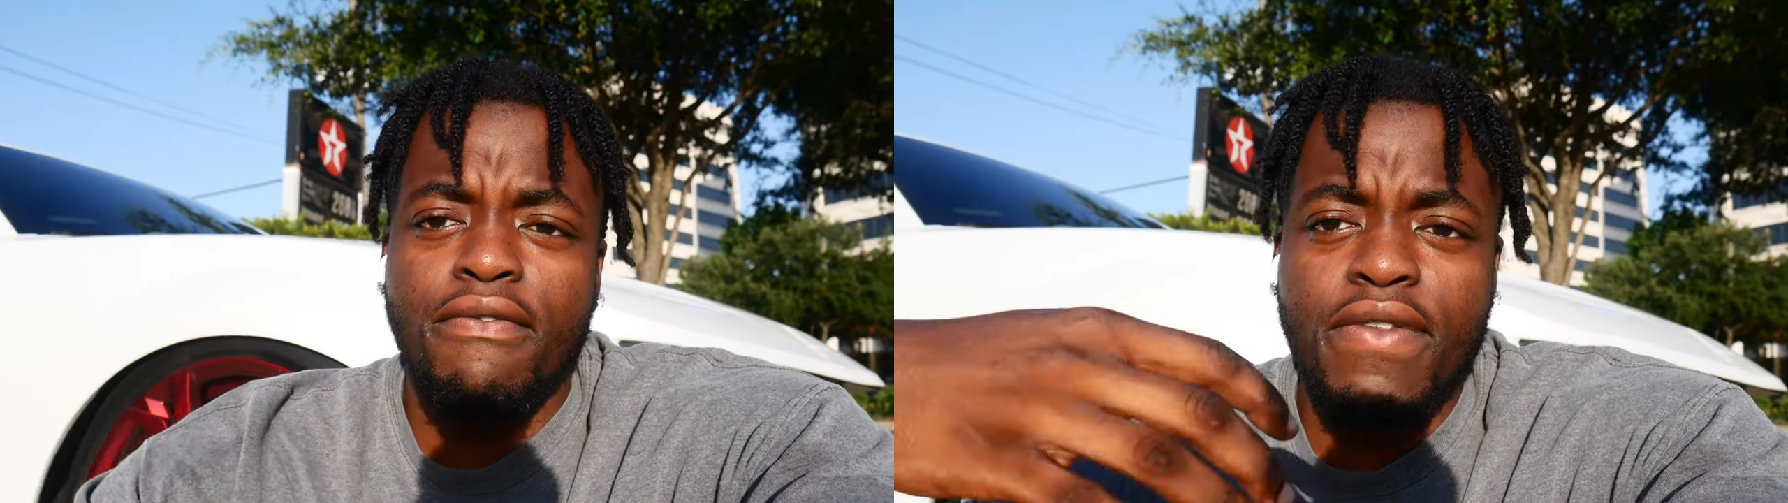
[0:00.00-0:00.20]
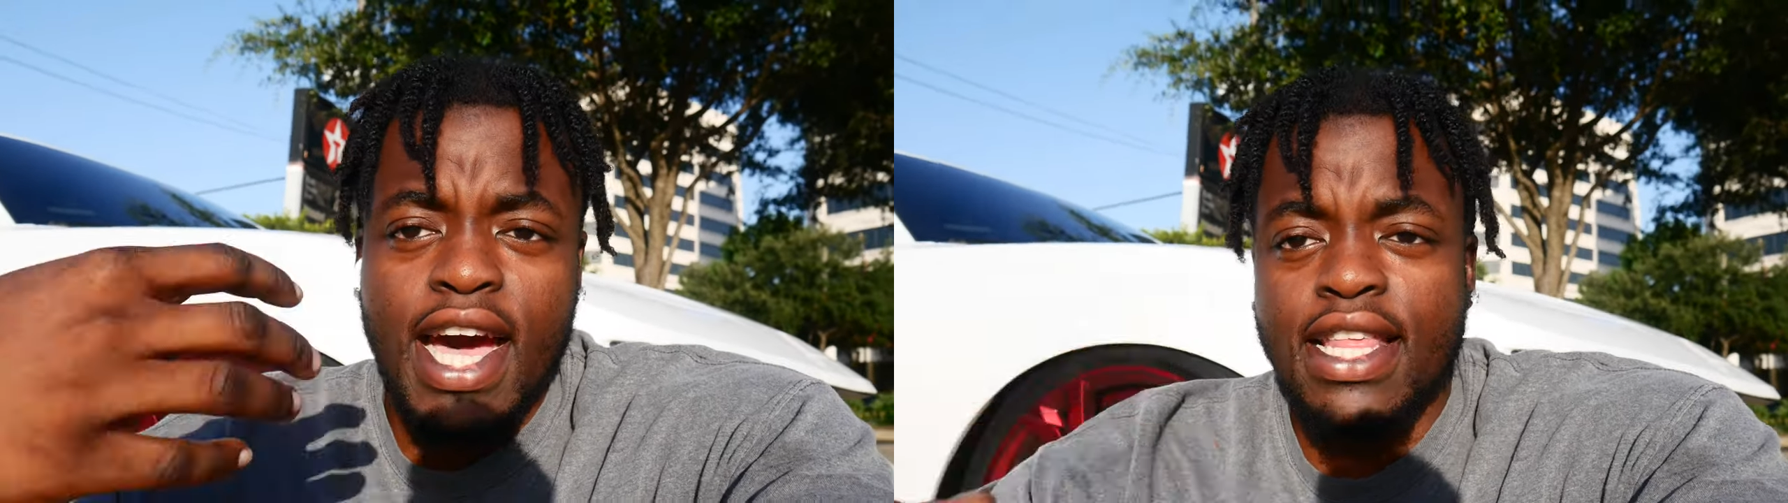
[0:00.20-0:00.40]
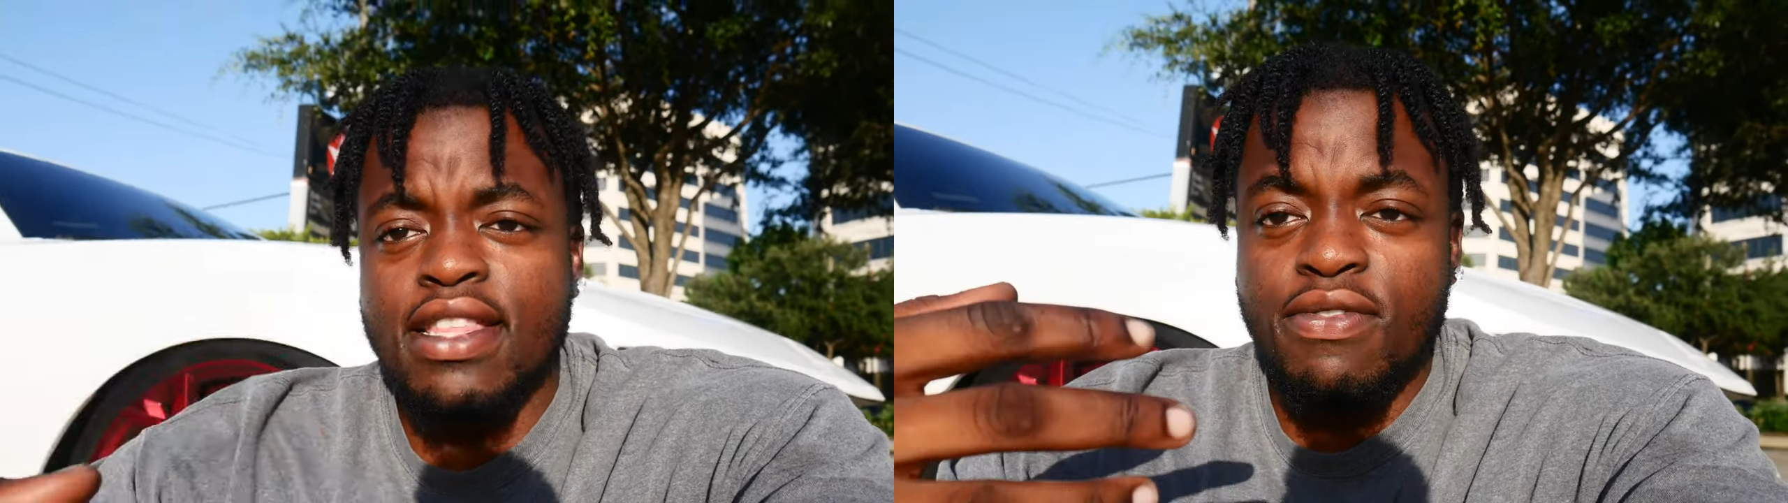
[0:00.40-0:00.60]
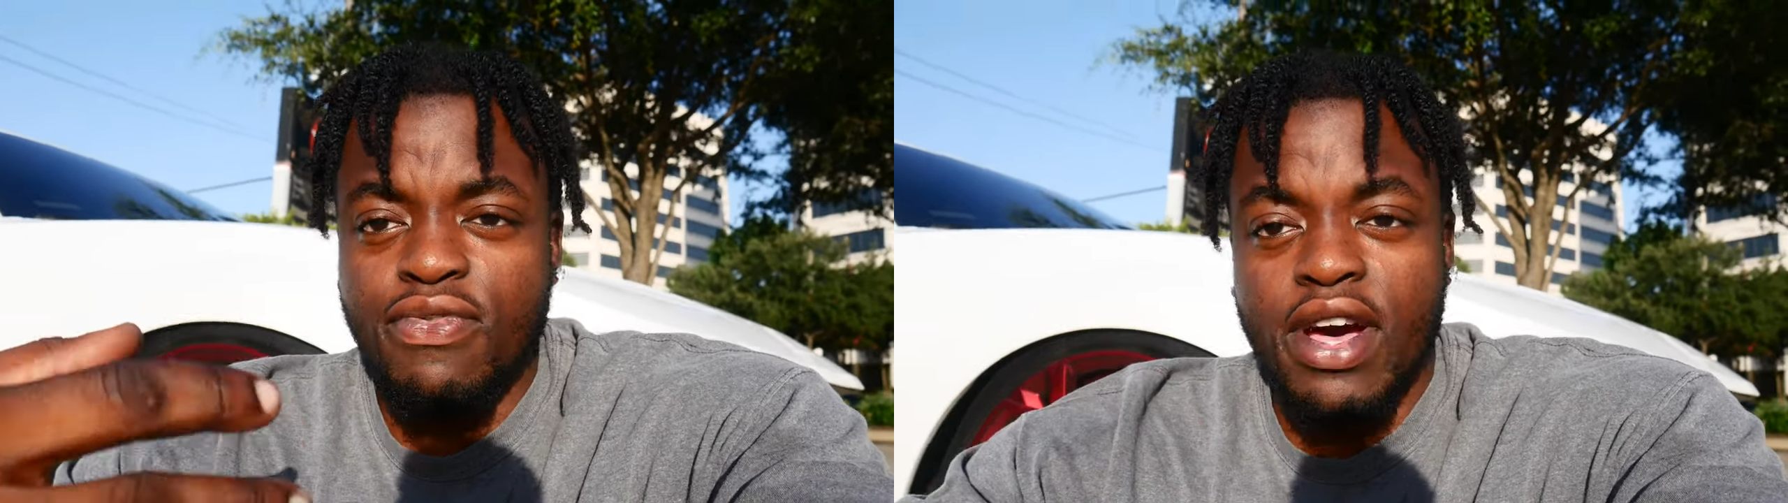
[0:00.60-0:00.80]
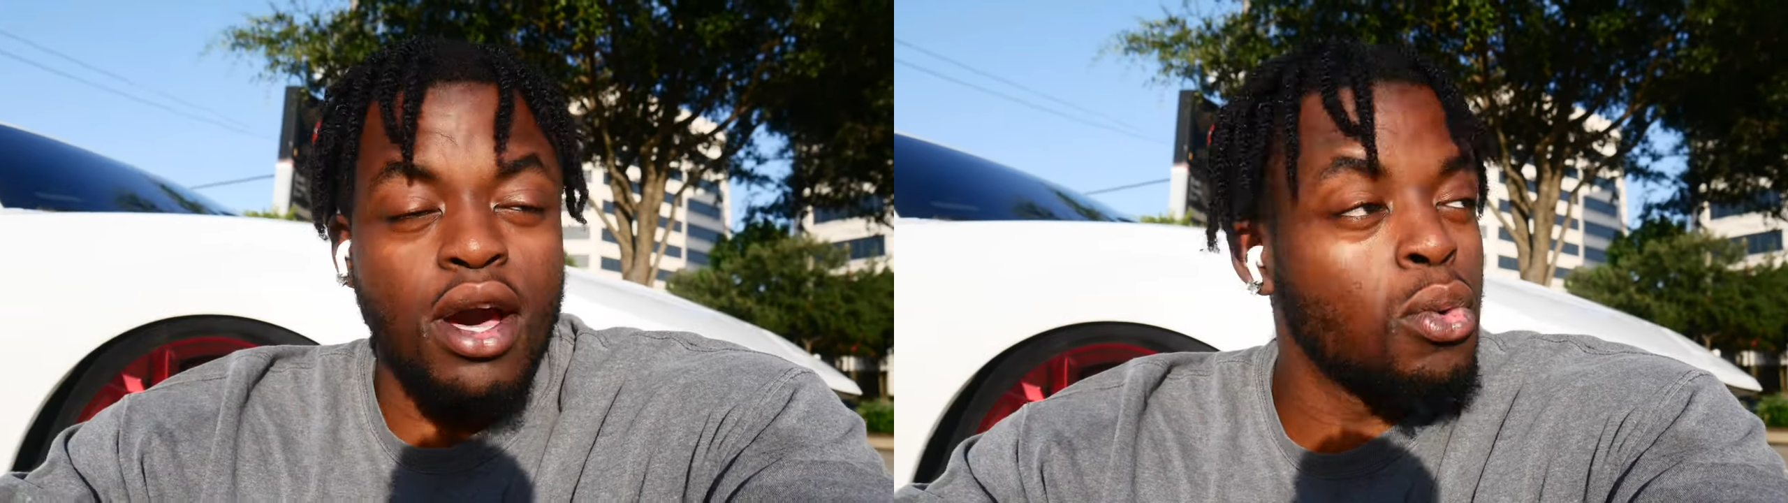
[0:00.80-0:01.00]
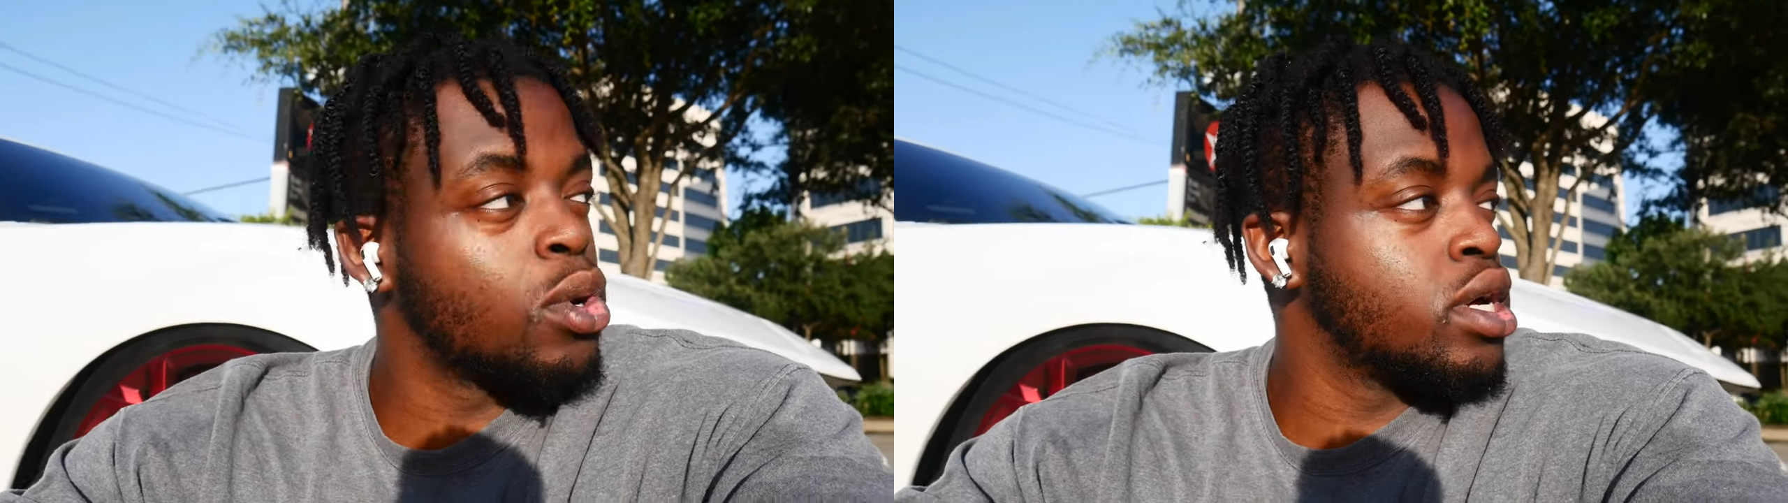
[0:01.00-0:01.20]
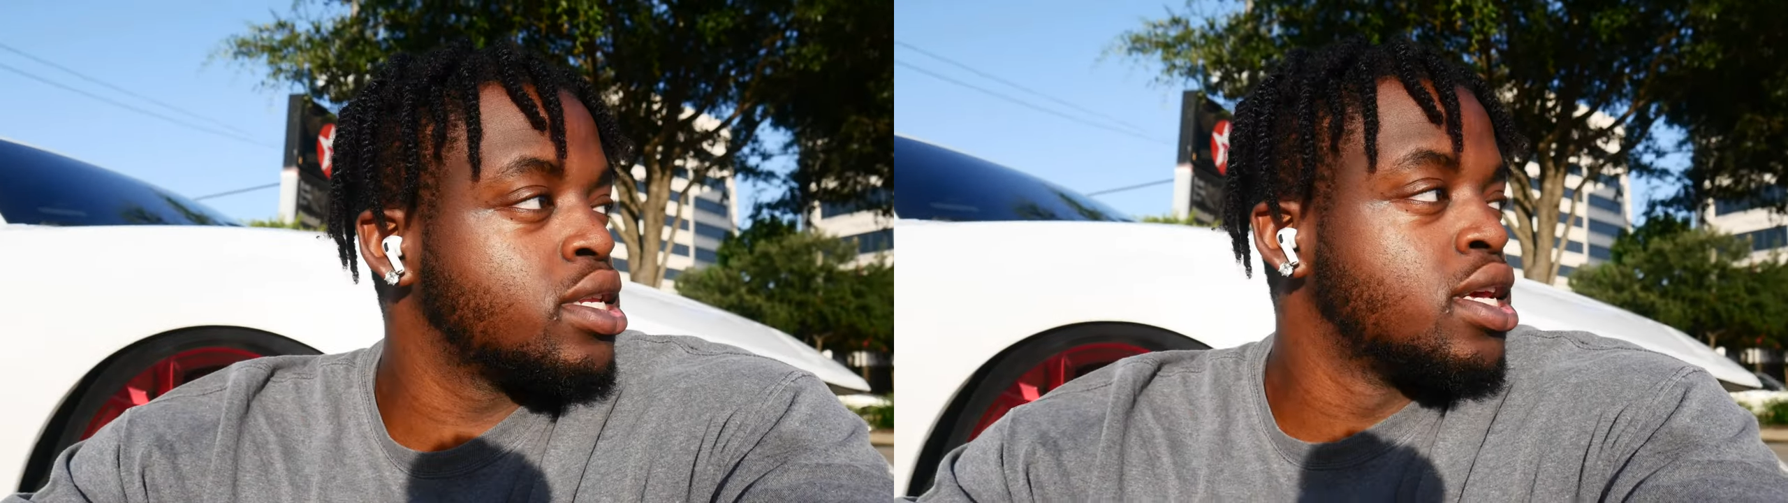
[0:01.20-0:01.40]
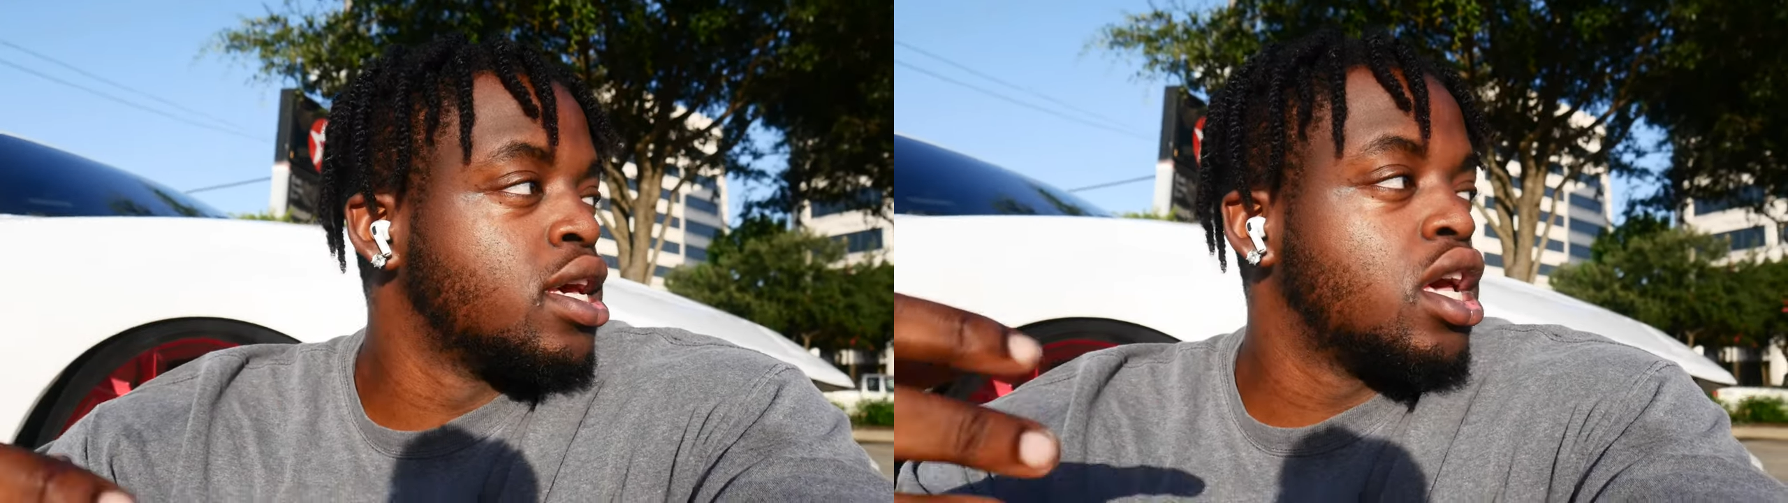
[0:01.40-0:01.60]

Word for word: Finally found one